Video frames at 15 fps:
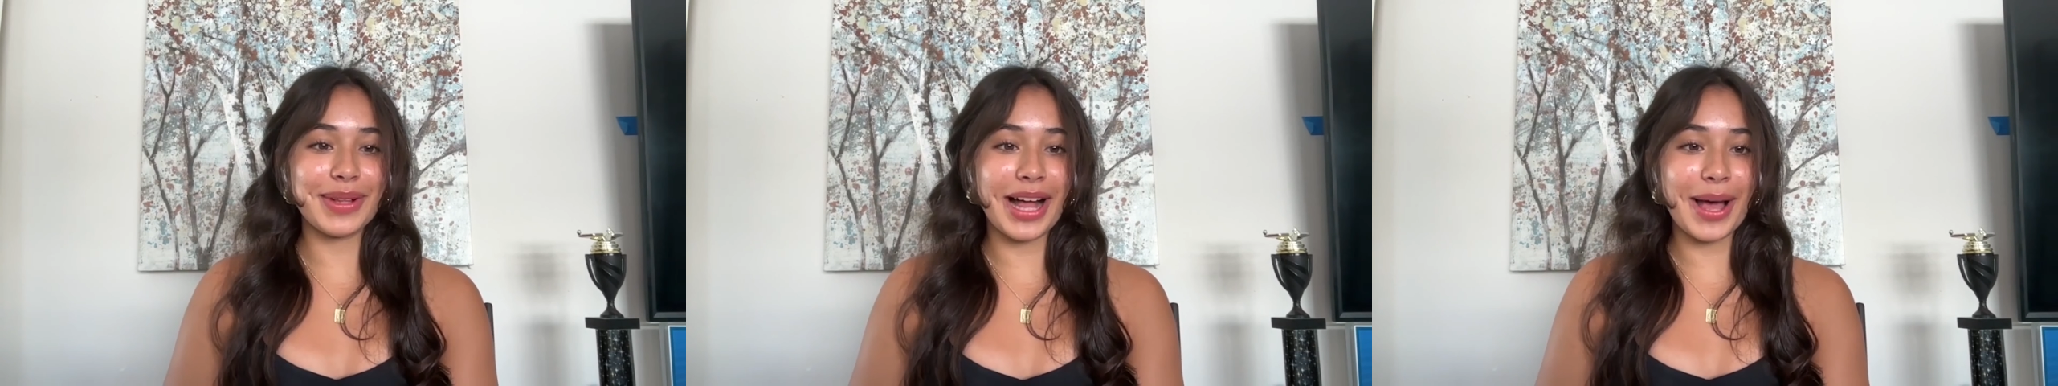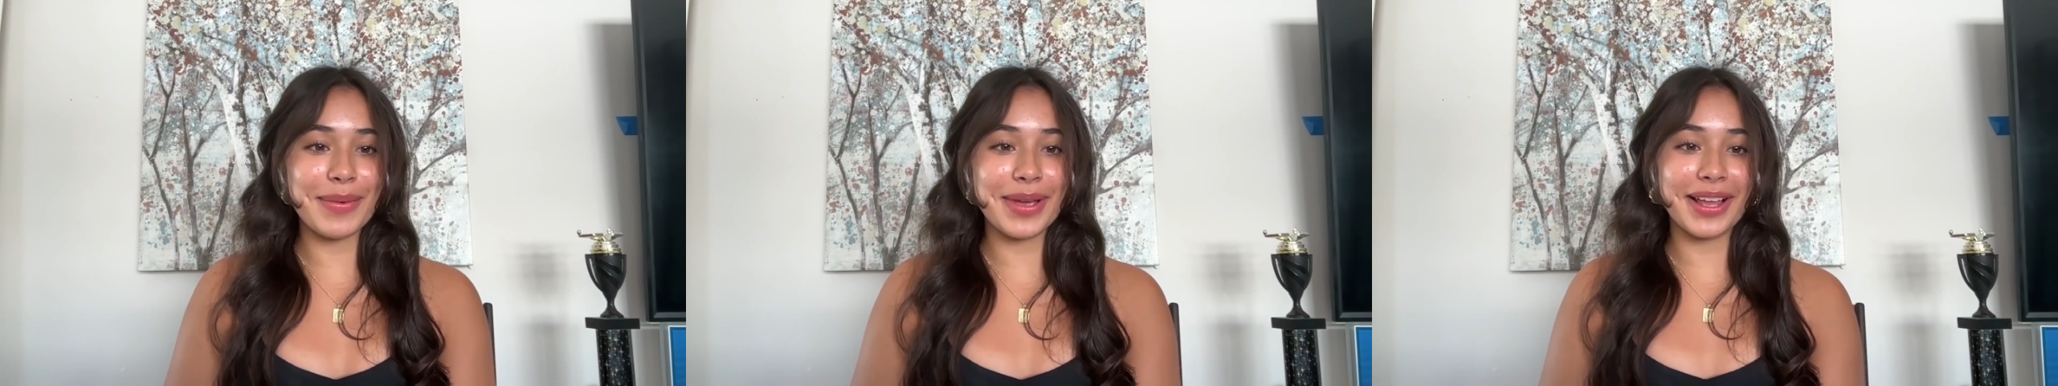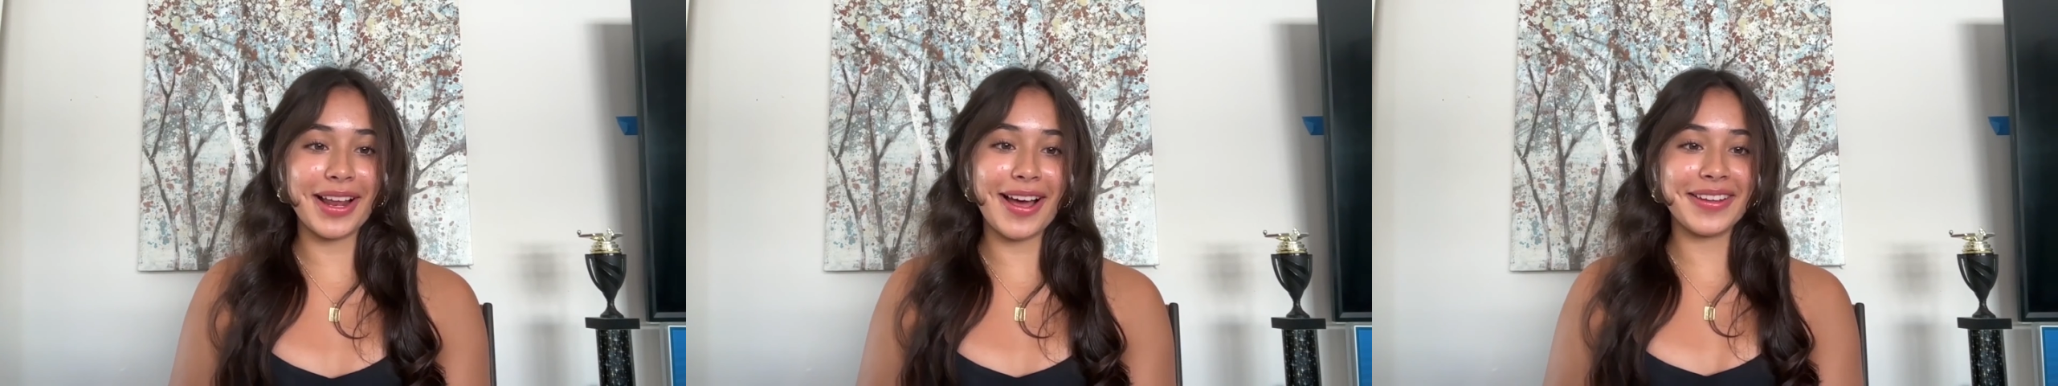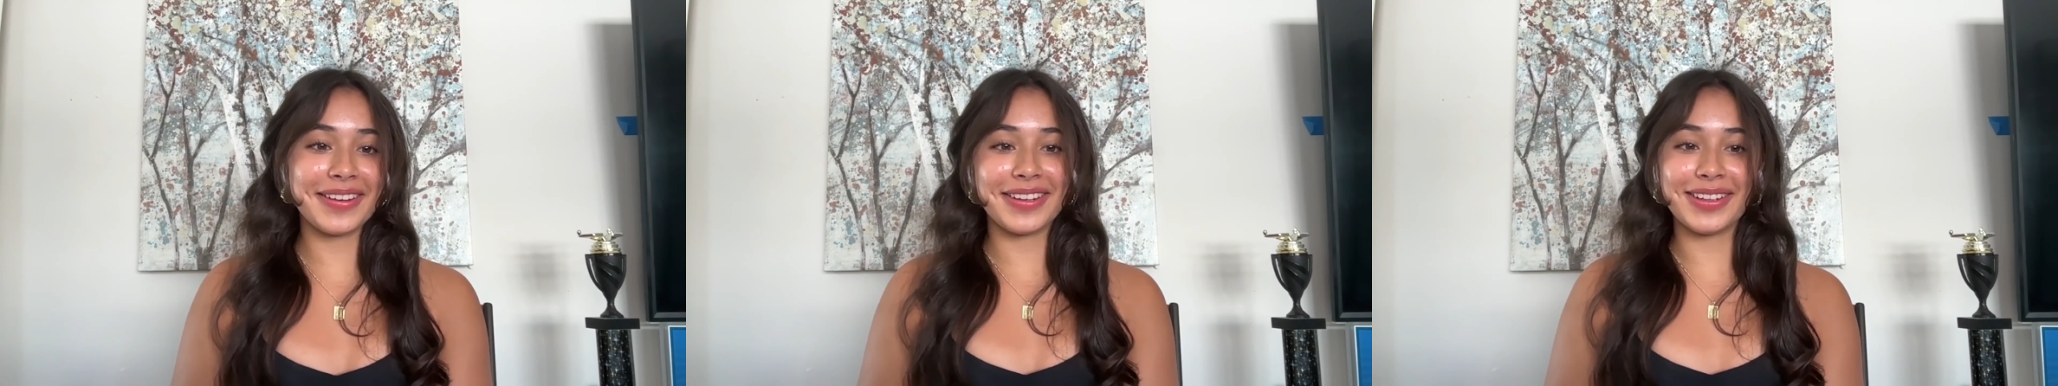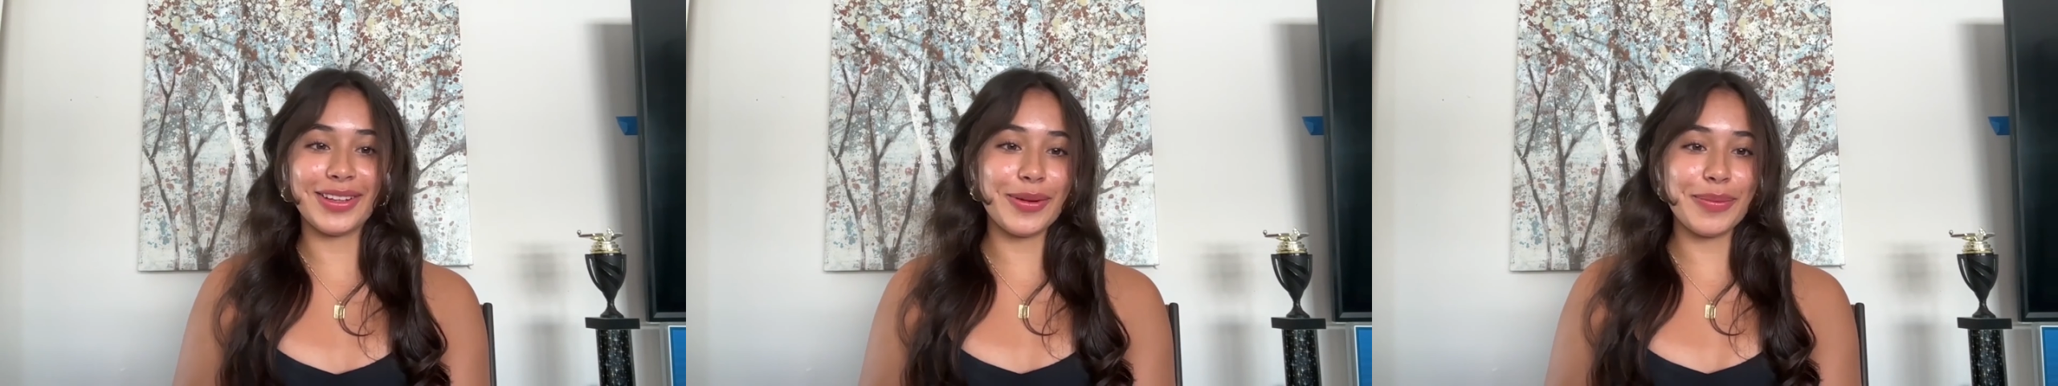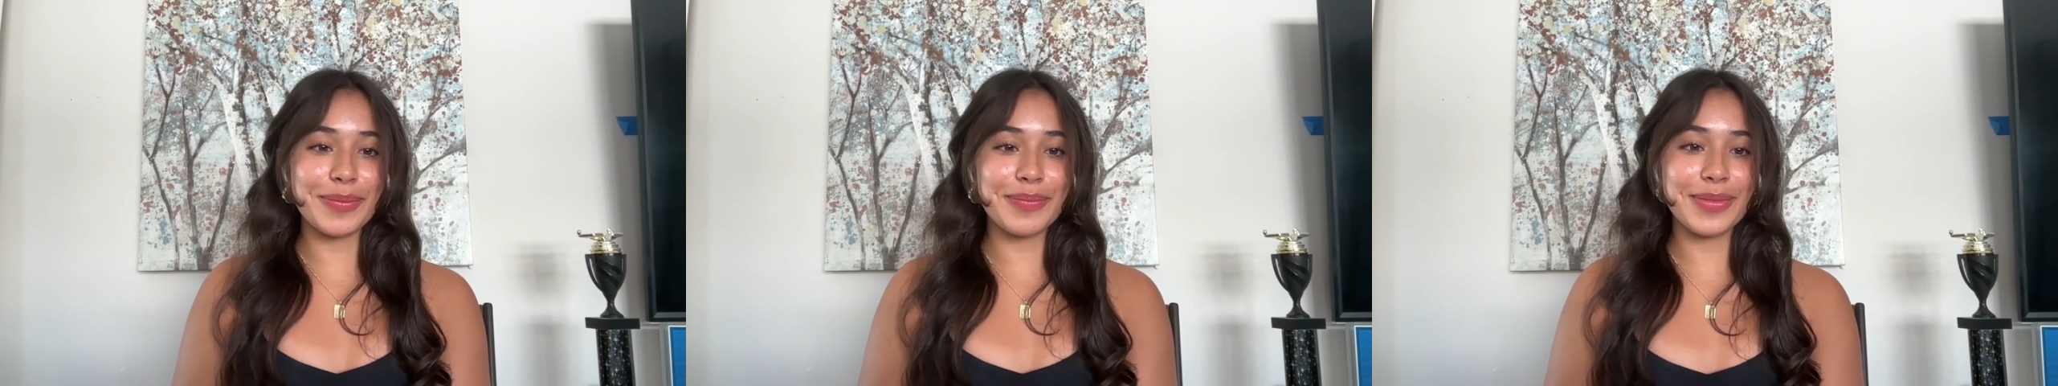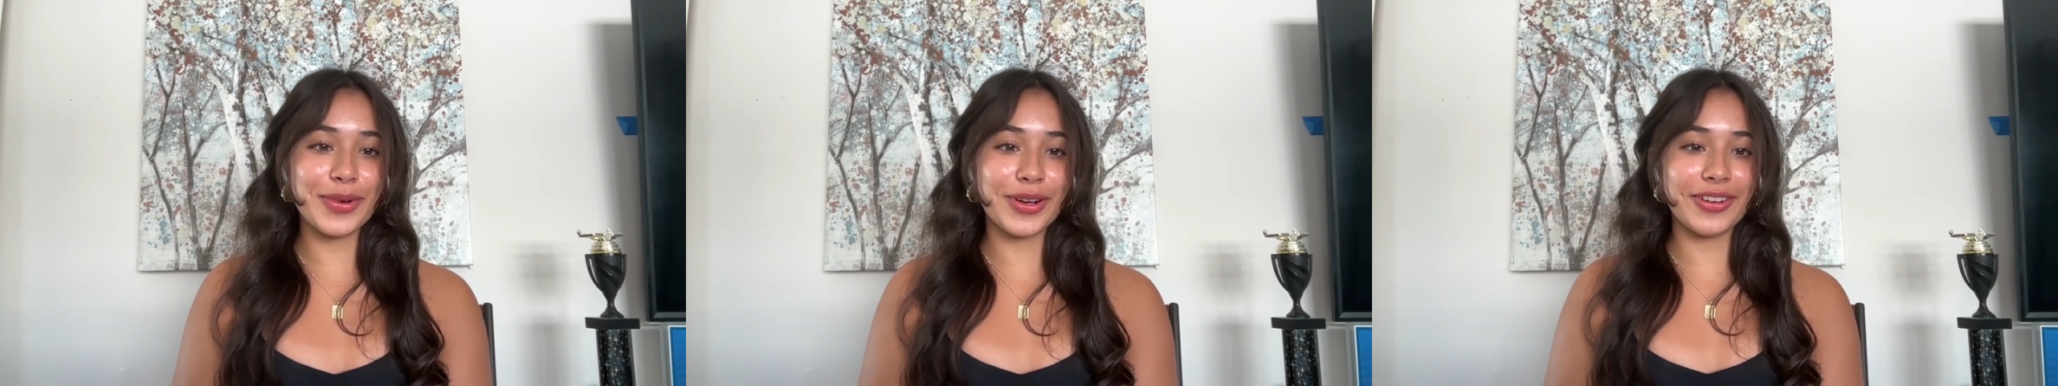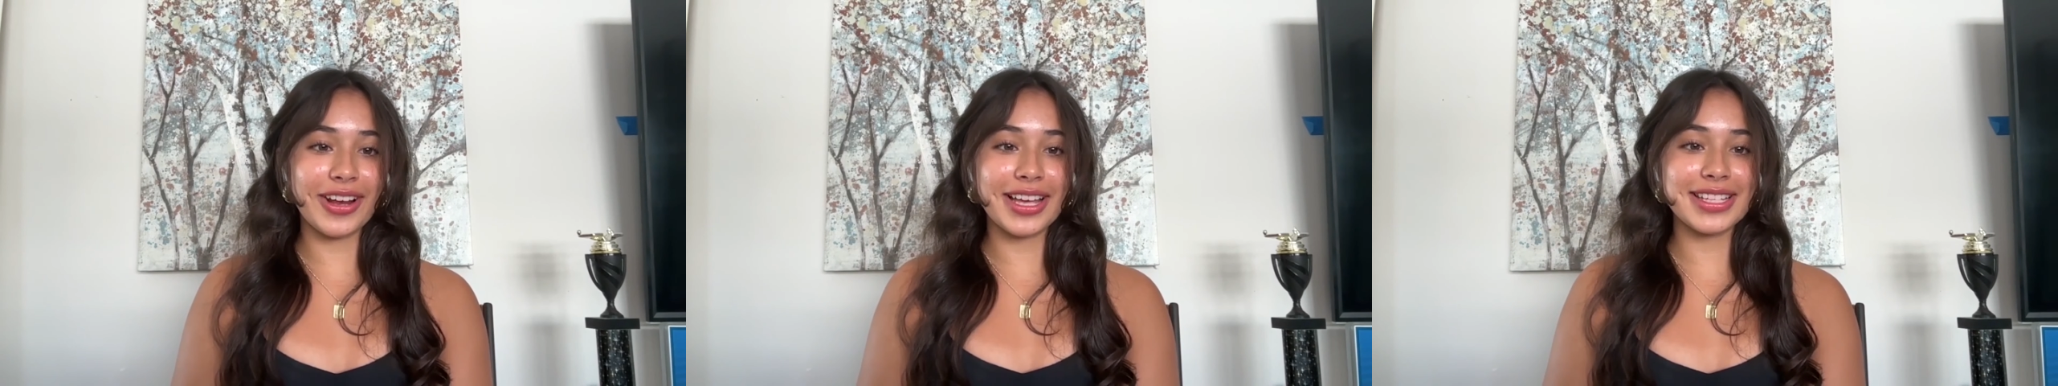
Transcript: climbing, gotten a little bit more